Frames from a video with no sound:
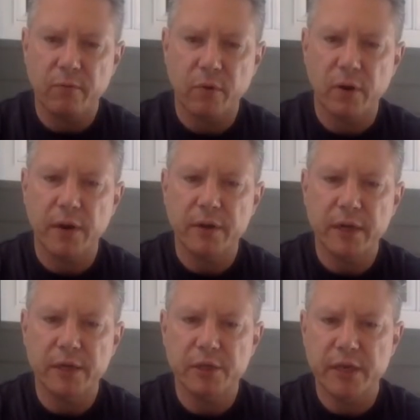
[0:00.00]
we're going
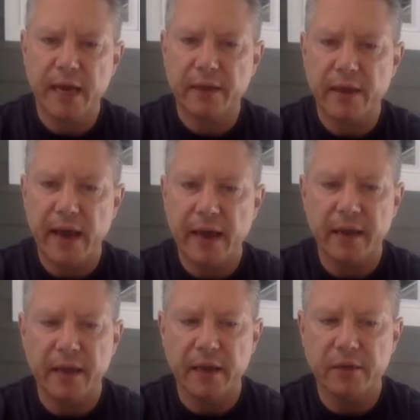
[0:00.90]
to inject that
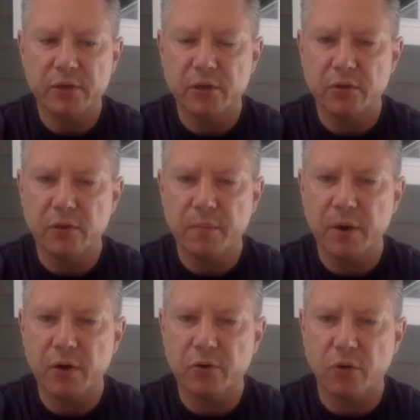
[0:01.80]
into the
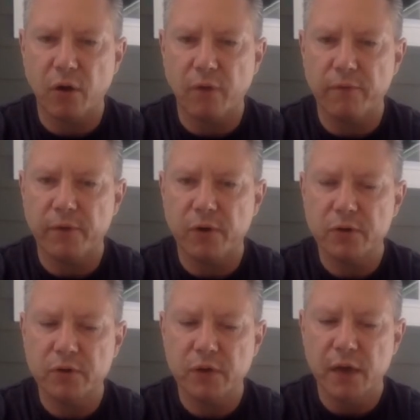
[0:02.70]
Biratrol
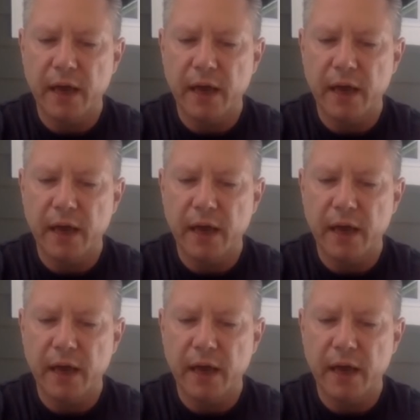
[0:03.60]
first,